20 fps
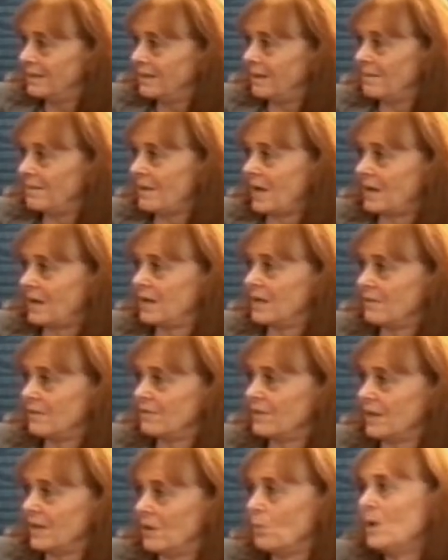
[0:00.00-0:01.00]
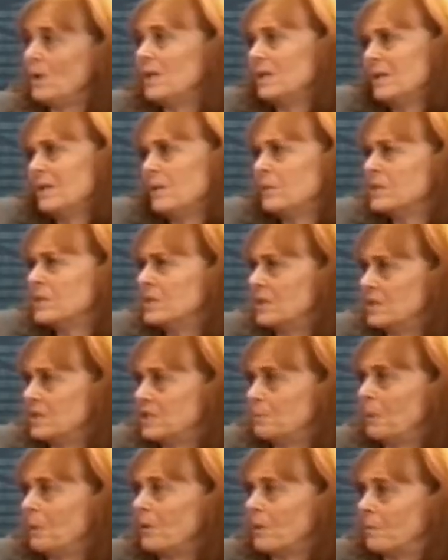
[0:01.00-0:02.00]
and that kind of thing. Well, it was an
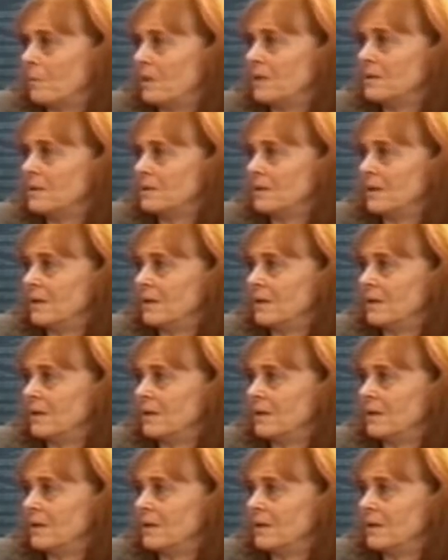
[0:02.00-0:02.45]
experiment,